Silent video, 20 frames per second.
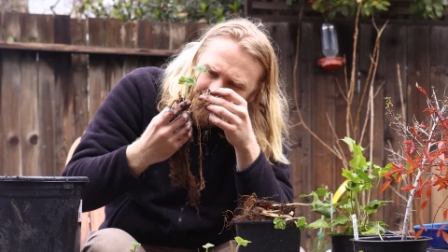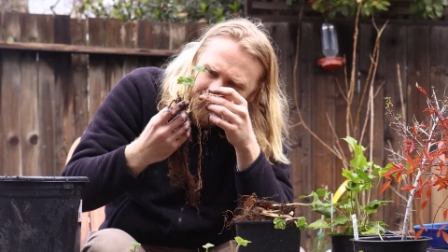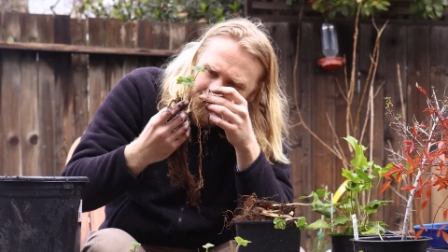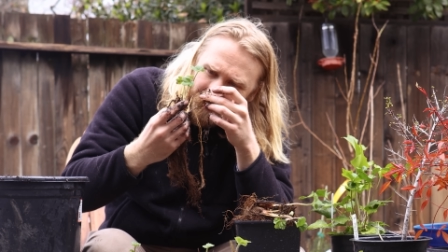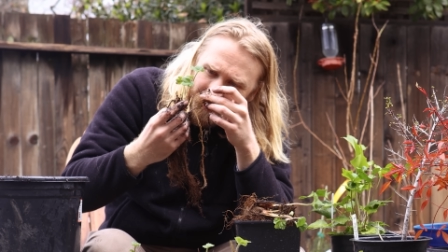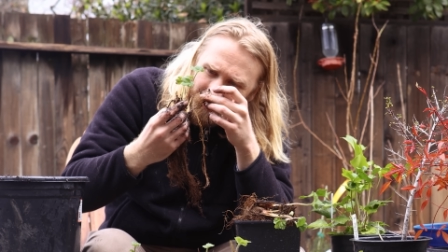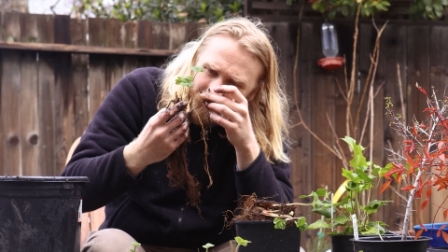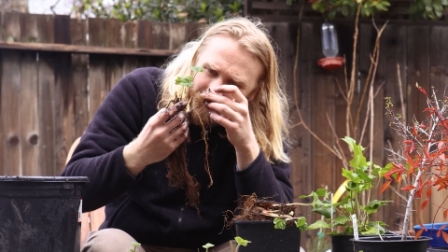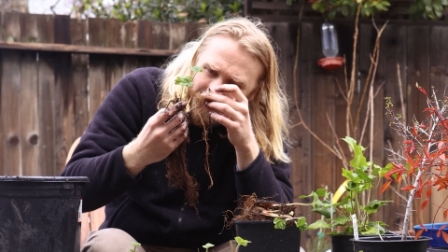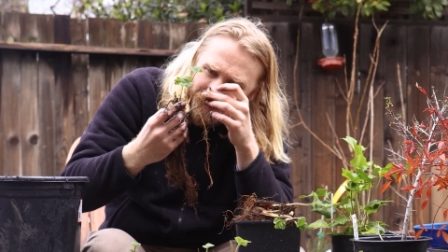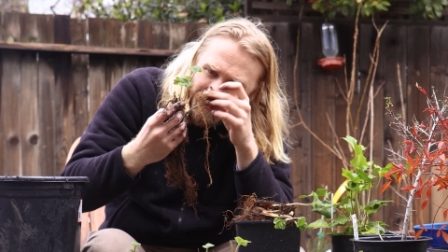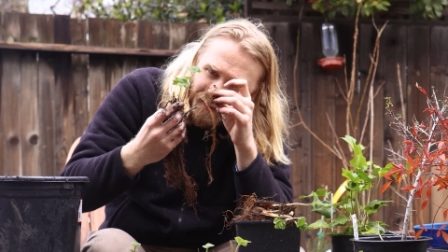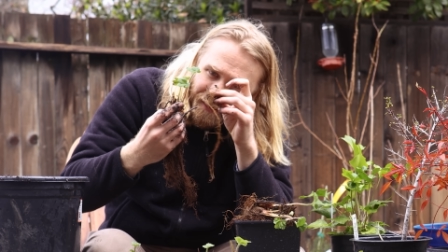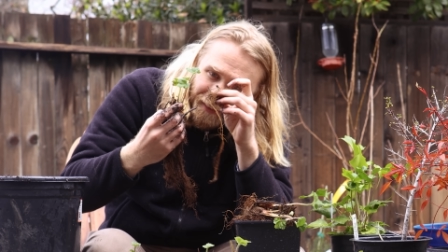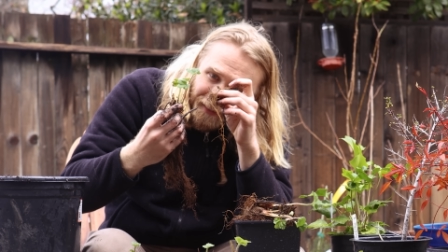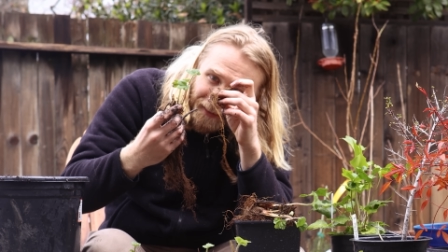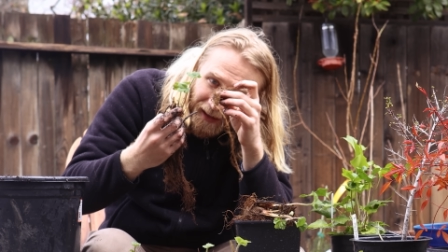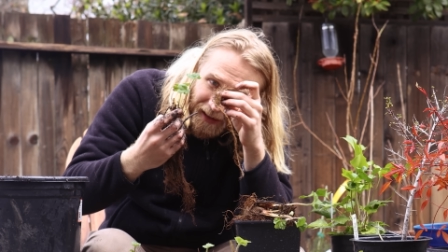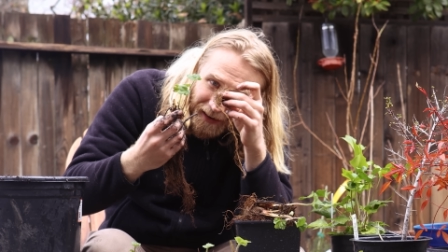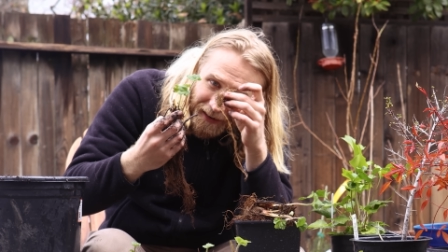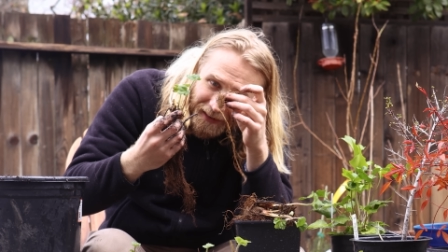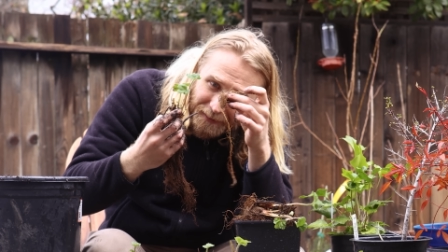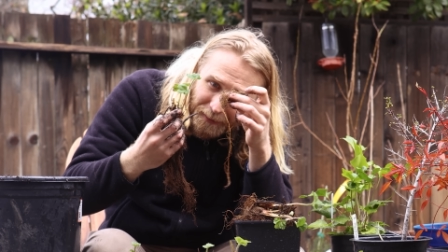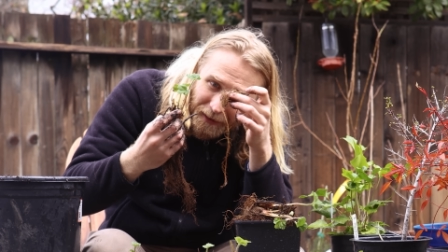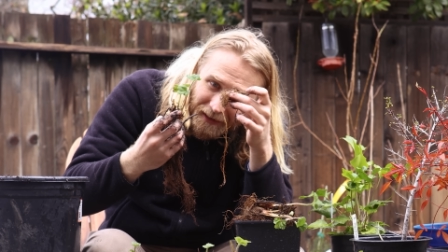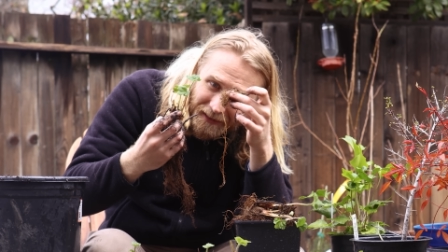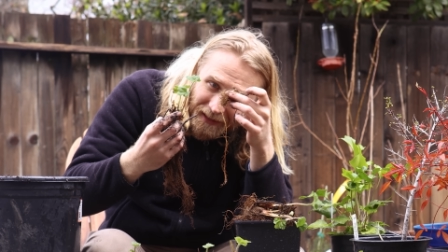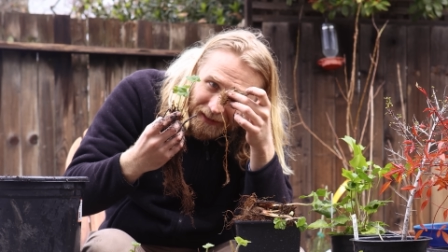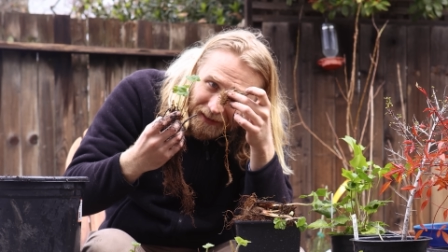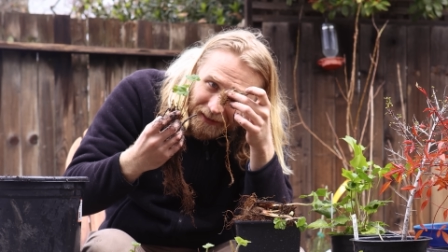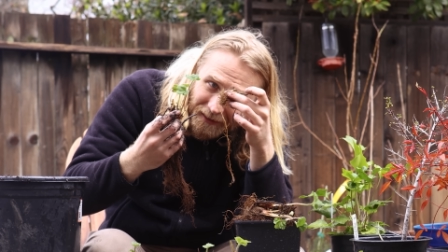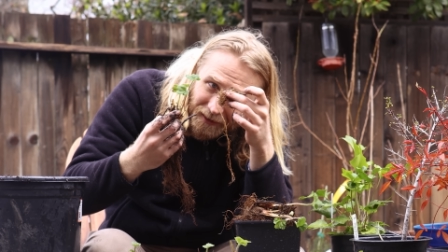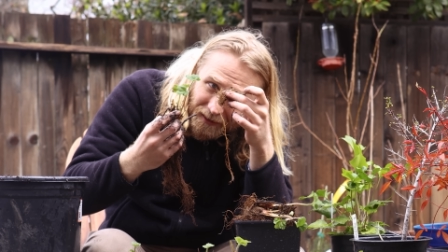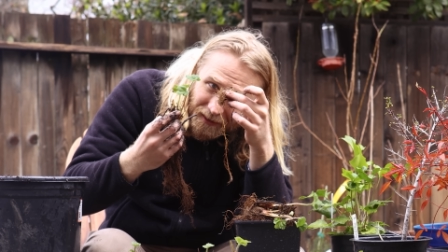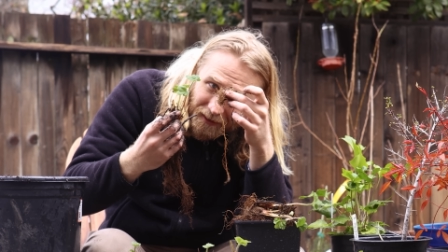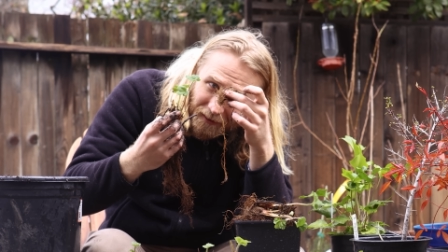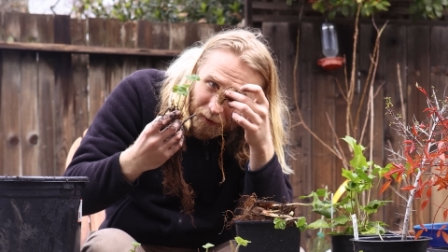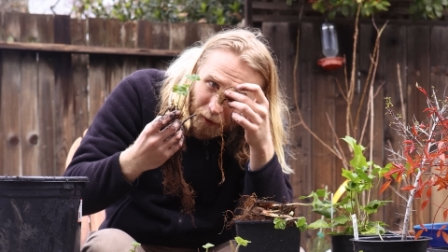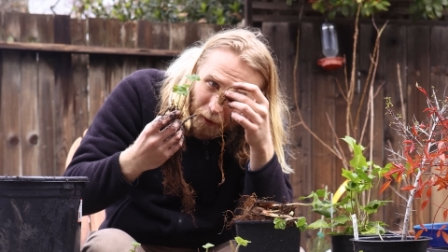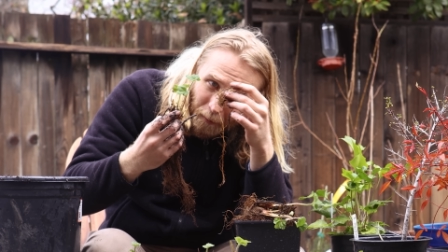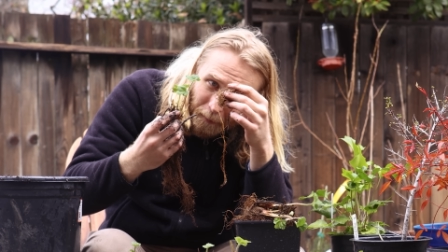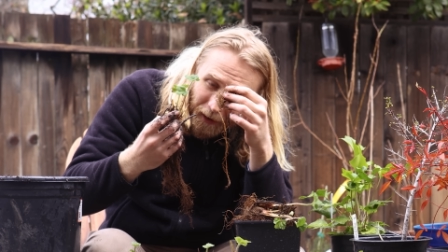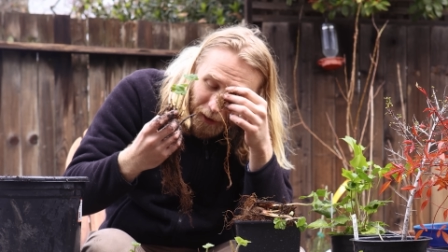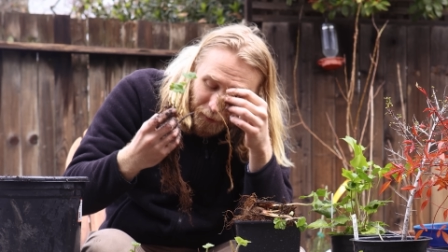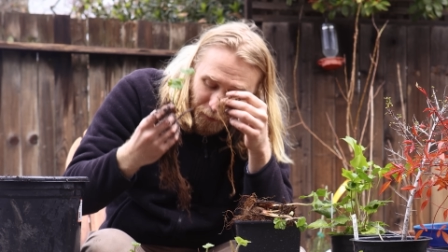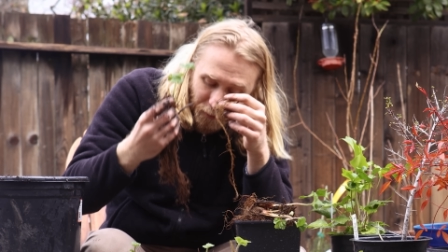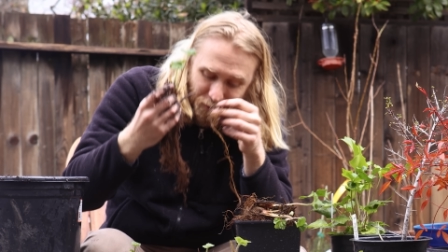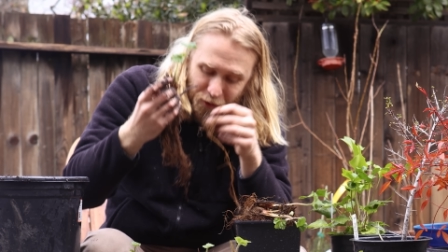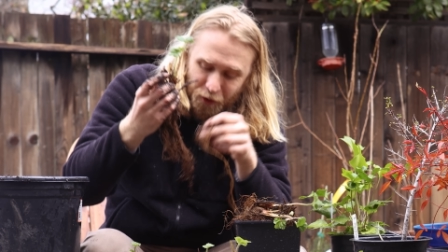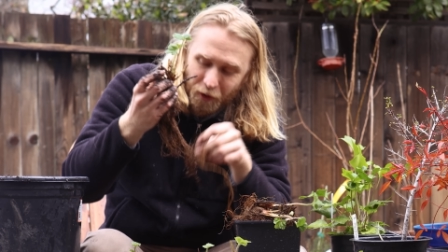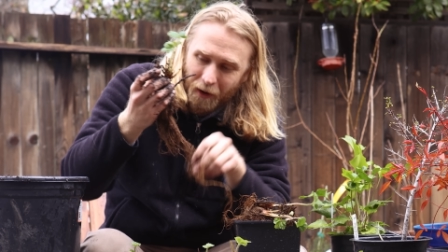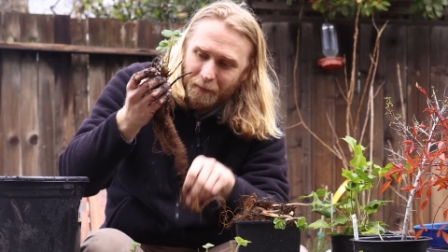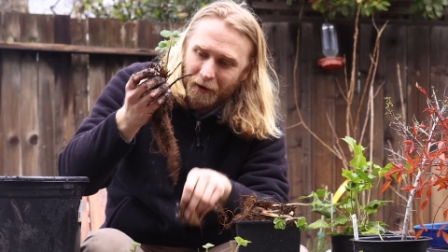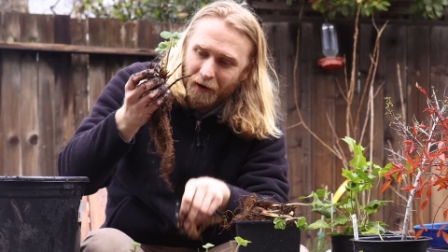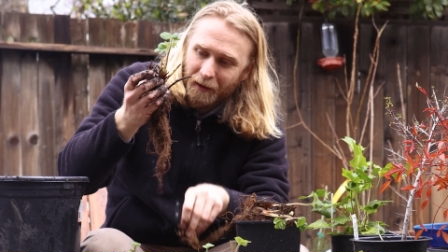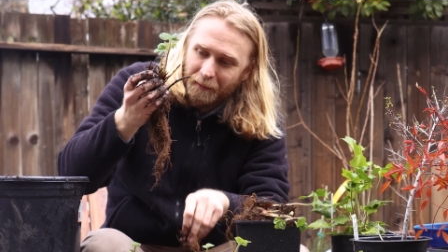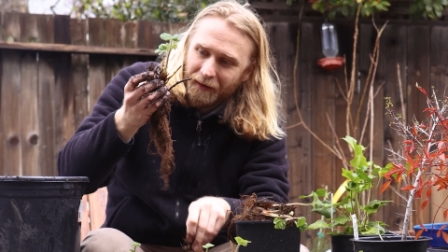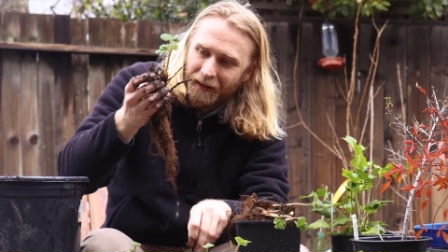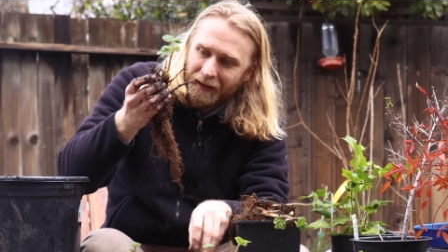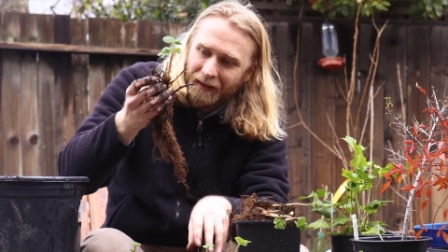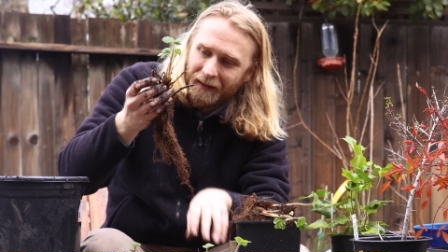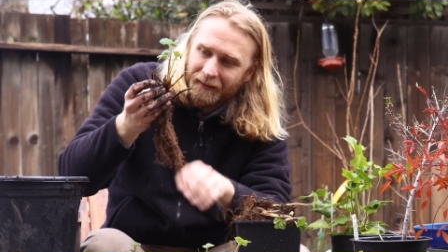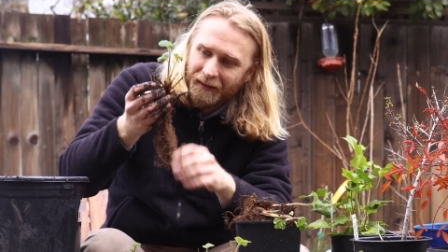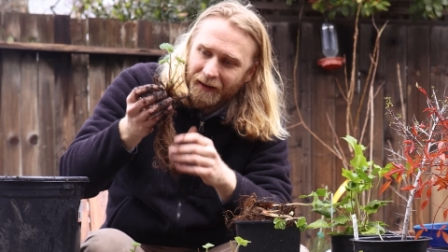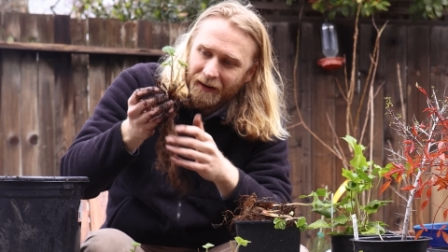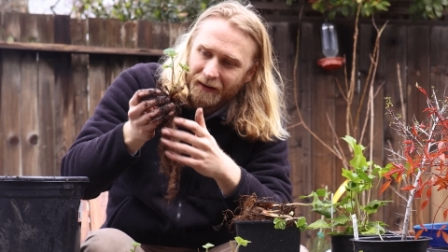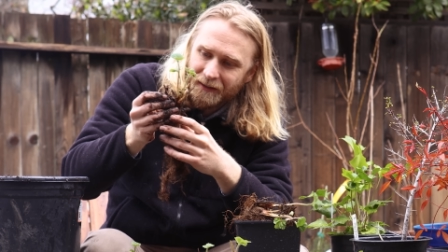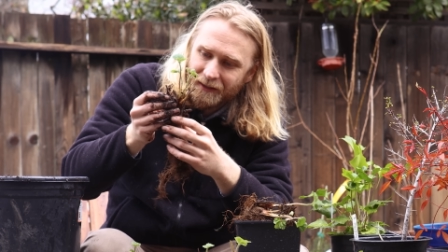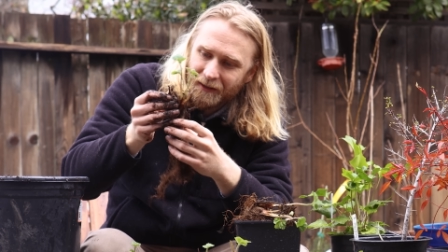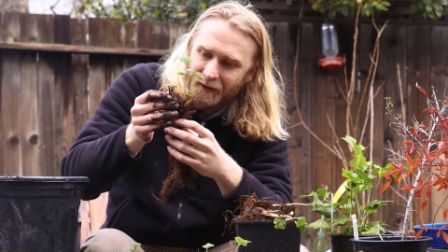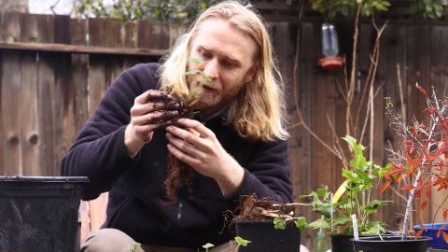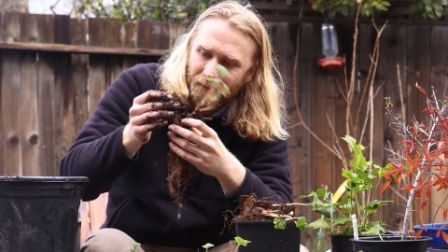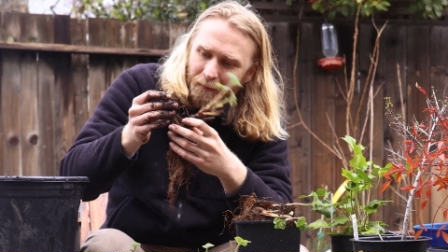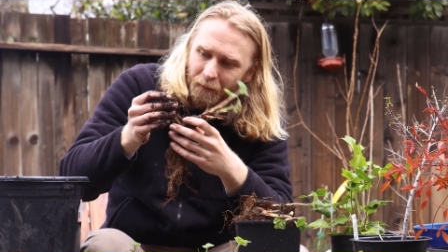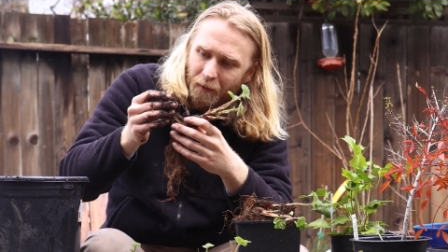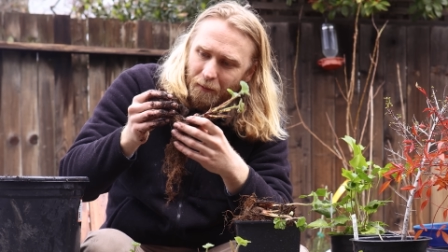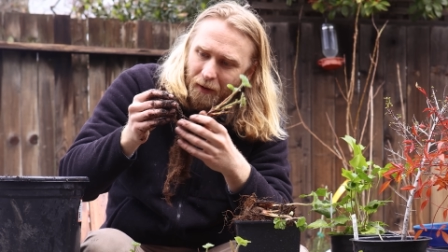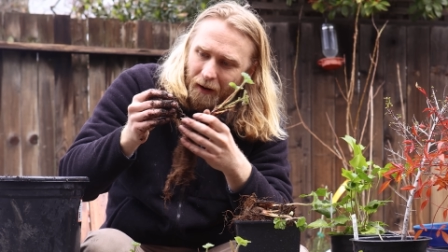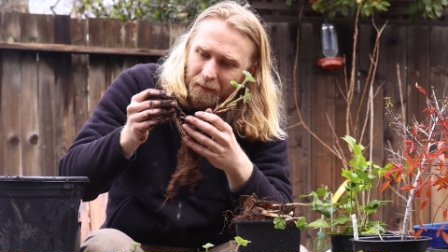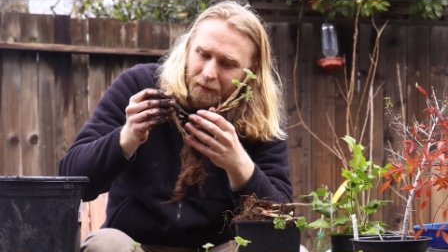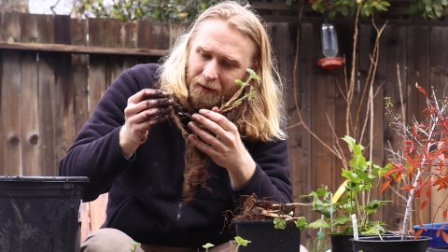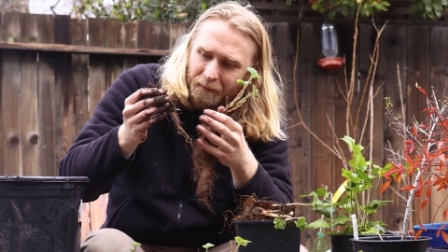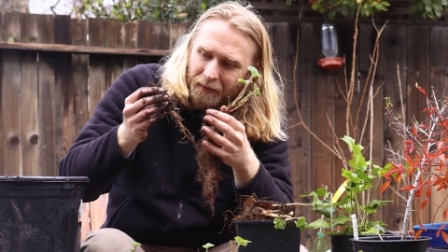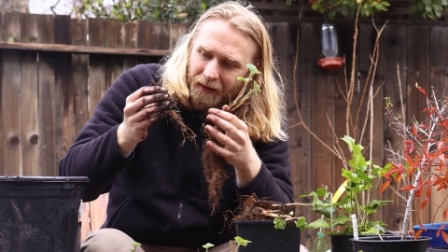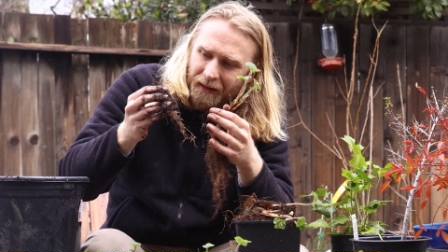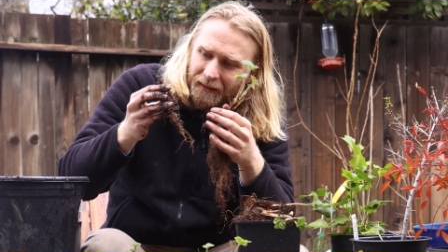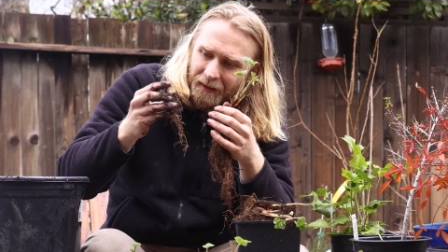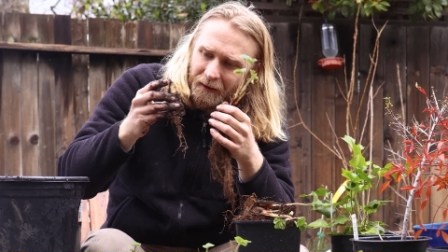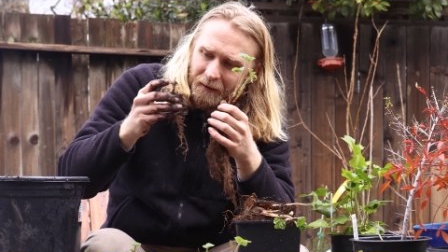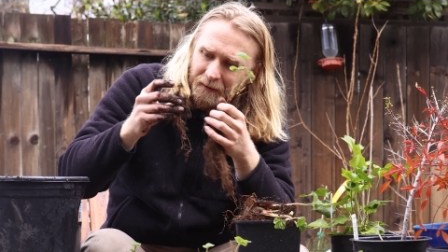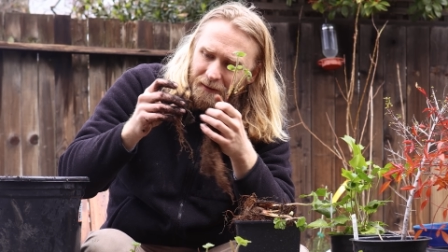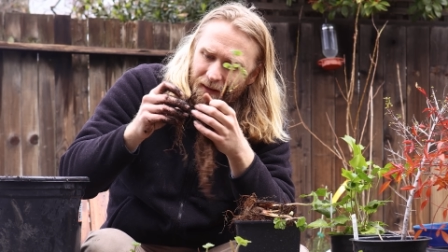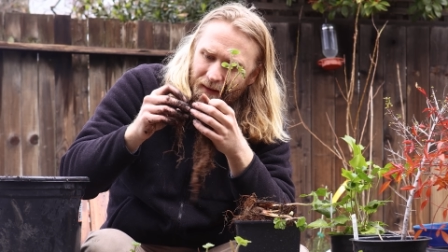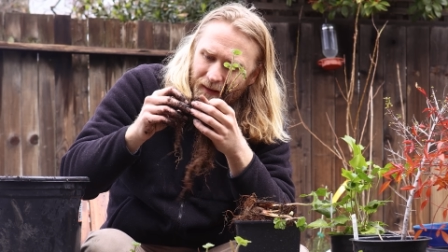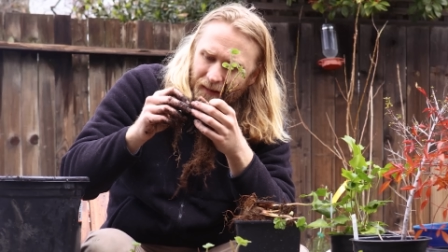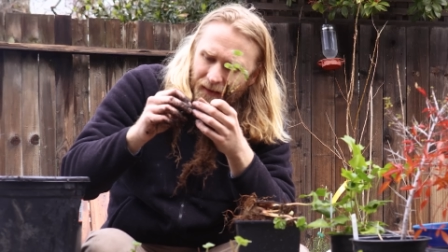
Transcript: You know, like that is basically just a little bare root strawberry plant in there, so we'll probably plant those.